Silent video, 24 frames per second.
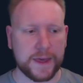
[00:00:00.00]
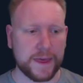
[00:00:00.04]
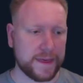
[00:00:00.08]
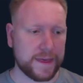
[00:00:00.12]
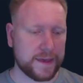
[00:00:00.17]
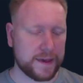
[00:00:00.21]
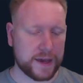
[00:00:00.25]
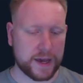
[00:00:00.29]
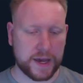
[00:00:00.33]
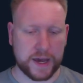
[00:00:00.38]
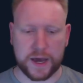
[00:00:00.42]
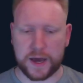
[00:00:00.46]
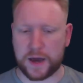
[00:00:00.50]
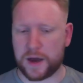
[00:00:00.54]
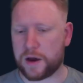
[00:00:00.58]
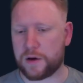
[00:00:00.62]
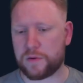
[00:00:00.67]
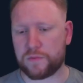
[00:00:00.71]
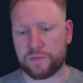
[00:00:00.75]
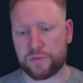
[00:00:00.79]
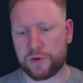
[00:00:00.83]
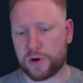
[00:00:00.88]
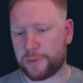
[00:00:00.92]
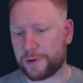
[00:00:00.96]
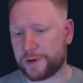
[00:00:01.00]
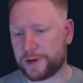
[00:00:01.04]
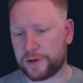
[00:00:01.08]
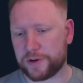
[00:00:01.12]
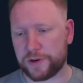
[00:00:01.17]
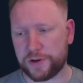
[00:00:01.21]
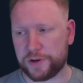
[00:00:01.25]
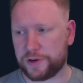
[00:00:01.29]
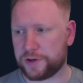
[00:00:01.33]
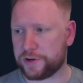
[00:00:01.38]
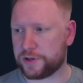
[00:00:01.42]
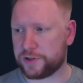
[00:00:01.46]
Robin
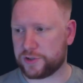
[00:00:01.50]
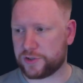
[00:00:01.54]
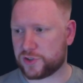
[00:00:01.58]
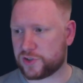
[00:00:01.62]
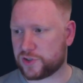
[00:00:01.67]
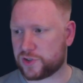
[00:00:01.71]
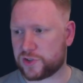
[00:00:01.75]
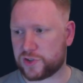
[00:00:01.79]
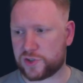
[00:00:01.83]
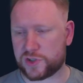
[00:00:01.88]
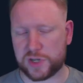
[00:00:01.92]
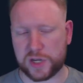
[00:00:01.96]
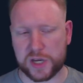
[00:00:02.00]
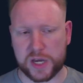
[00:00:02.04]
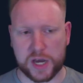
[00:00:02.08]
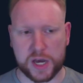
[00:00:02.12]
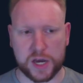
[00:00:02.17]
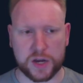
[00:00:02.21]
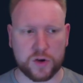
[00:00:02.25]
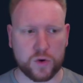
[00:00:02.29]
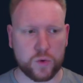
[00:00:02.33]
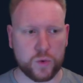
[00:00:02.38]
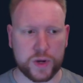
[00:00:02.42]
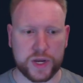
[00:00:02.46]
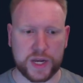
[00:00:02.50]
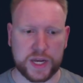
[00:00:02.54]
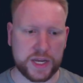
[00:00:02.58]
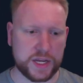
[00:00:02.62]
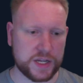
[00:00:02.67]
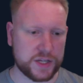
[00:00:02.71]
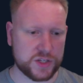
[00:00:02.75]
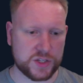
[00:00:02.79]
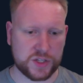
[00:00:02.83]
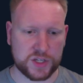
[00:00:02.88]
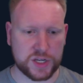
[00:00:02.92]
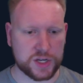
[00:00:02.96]
Hoods,
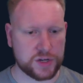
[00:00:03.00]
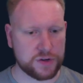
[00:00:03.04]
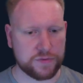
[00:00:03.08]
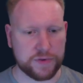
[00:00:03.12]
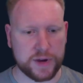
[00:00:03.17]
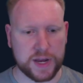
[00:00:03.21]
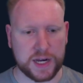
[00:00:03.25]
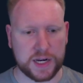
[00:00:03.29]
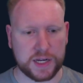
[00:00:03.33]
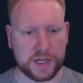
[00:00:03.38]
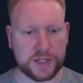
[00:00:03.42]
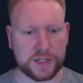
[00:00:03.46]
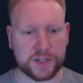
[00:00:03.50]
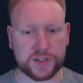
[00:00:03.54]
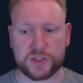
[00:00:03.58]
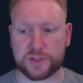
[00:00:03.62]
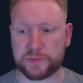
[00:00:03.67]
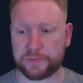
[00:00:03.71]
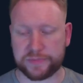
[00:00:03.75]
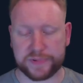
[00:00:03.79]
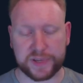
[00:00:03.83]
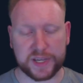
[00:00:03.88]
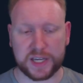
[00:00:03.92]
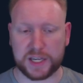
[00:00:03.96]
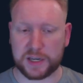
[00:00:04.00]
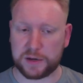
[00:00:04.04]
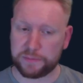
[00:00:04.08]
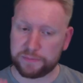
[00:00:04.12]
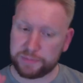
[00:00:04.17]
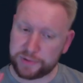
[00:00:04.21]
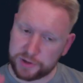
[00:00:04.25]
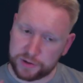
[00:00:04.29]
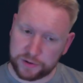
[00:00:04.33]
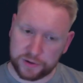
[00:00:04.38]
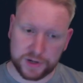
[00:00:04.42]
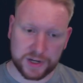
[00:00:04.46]
Queens, Cinderellas. I'm thinking
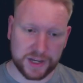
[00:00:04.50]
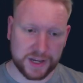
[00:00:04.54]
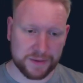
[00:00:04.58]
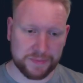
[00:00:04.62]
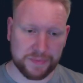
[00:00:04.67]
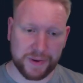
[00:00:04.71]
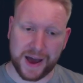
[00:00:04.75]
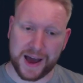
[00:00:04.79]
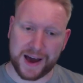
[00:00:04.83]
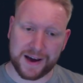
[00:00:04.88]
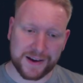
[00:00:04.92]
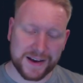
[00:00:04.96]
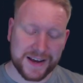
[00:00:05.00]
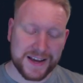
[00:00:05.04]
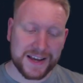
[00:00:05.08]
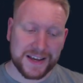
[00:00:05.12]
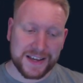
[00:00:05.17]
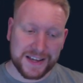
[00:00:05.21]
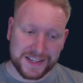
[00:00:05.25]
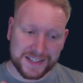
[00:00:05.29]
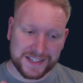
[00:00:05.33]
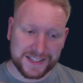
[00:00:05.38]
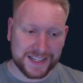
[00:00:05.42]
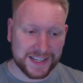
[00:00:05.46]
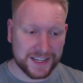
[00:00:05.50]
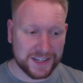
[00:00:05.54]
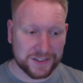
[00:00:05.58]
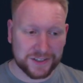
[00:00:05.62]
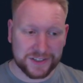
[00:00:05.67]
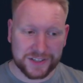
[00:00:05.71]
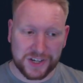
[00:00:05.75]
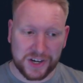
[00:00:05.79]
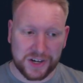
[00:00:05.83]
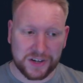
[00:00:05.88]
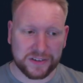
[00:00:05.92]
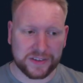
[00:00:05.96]
purely about Steel
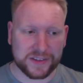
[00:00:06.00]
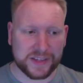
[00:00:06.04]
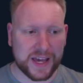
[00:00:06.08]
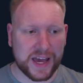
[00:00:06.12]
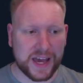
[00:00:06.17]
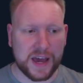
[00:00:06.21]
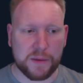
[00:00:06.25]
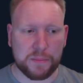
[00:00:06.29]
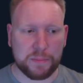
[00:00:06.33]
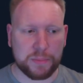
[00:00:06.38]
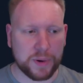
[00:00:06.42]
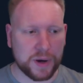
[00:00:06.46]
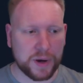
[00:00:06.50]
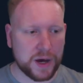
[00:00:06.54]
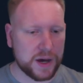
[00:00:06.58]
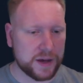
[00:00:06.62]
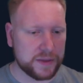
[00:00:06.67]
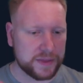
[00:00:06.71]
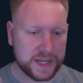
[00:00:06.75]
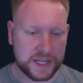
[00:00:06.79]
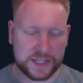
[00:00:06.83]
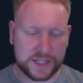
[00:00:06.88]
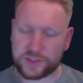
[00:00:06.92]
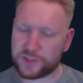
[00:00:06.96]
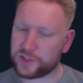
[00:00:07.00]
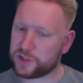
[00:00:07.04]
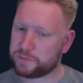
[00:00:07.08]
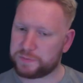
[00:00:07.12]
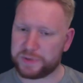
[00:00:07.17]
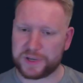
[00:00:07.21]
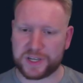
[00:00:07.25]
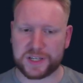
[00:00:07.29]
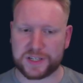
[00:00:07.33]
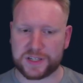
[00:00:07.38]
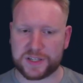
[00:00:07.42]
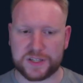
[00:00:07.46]
Song there, but that's just
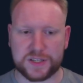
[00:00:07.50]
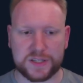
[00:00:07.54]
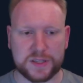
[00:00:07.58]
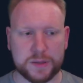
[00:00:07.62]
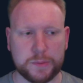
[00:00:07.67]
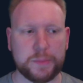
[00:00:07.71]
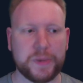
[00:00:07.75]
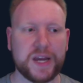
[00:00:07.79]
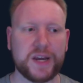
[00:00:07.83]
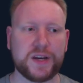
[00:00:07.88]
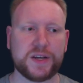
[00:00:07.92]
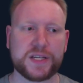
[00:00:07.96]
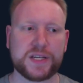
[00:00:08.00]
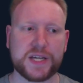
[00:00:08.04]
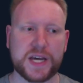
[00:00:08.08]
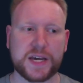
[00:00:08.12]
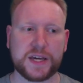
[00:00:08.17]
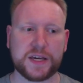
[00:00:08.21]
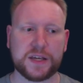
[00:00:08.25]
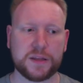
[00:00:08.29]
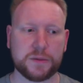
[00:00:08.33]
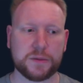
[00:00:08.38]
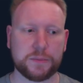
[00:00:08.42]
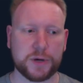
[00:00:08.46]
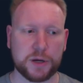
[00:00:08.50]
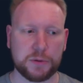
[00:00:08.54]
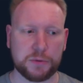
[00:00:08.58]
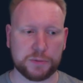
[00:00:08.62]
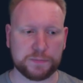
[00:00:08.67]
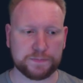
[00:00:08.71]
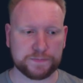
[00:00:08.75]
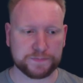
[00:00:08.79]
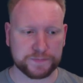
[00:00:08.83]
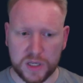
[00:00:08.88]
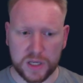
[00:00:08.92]
because it's the main deck at the moment.